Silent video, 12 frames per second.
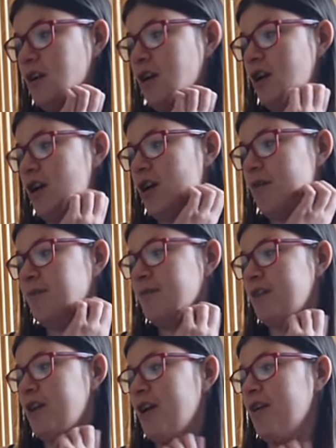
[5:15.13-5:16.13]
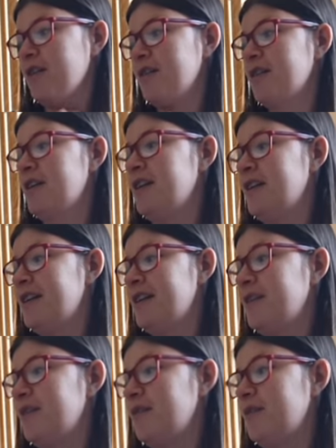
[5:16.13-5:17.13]
Um, the
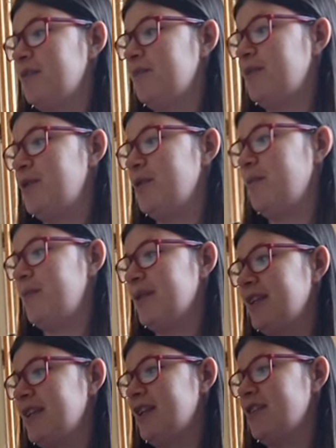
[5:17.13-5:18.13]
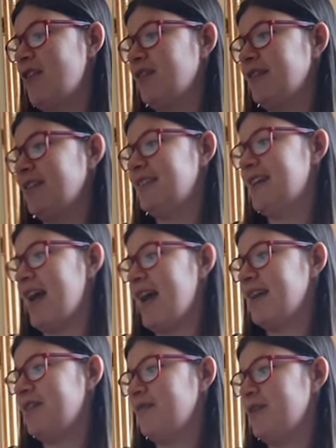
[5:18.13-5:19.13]

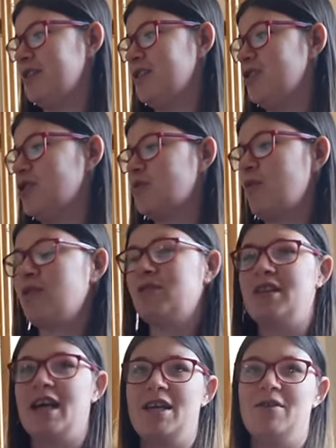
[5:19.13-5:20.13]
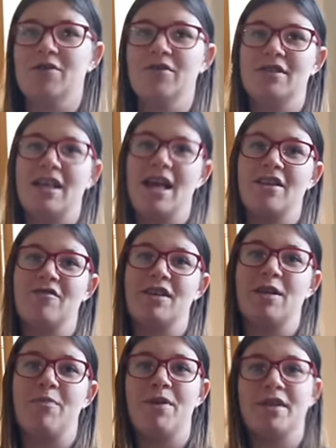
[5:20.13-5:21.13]
Papilionidae, which are your swallowtails. They're the
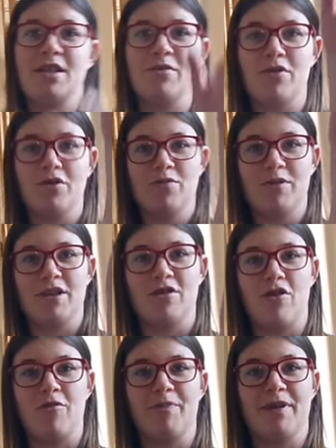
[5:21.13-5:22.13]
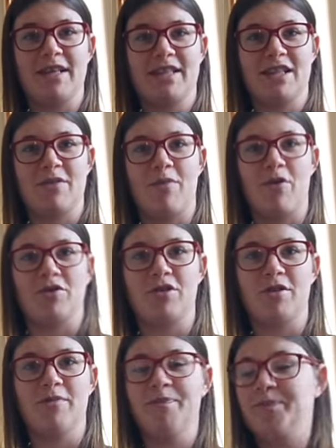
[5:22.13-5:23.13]
really pretty ones with the long bits at the
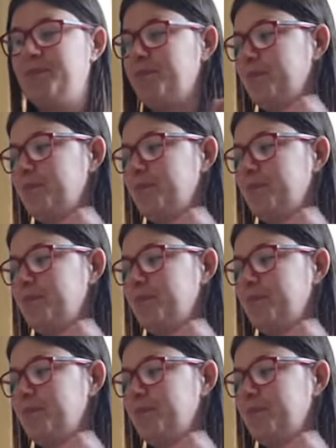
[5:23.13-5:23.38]
bottom.